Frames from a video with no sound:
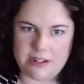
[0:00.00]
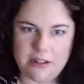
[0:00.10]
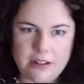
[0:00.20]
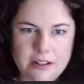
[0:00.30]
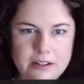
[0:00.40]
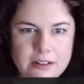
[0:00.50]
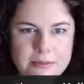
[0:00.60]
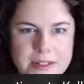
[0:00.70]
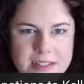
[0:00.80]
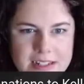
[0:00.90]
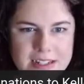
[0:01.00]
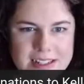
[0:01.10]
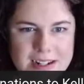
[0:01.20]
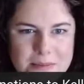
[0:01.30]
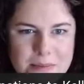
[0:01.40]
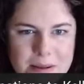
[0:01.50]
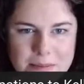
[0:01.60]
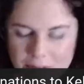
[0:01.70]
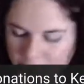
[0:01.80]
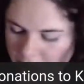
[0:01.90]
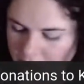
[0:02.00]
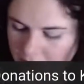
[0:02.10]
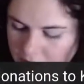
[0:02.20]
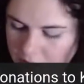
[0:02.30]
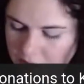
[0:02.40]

Let me see, is it a bumblebee?